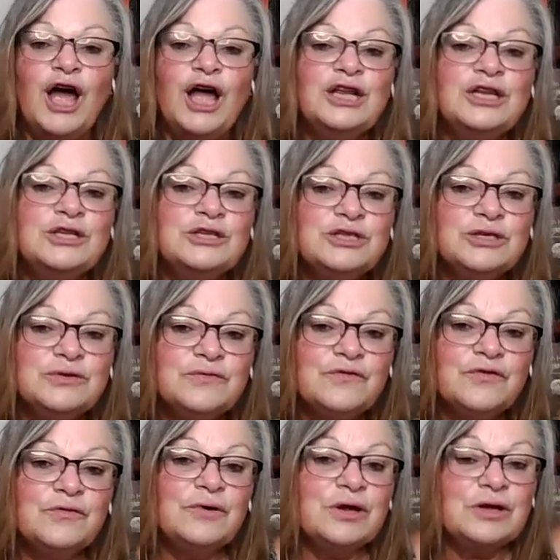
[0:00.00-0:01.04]
And
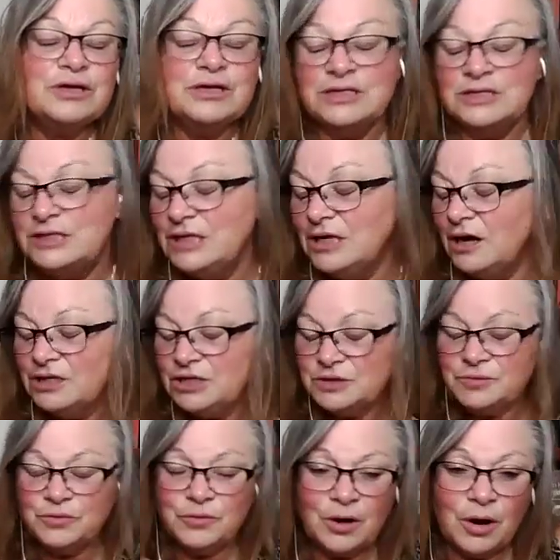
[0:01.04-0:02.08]
for the record, as I said, I
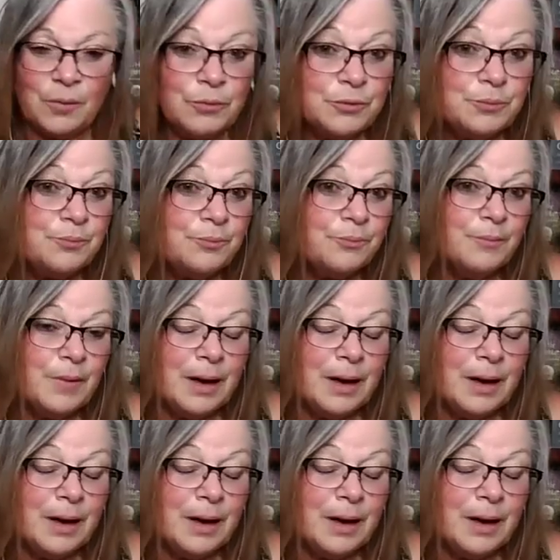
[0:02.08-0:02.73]
just thought I would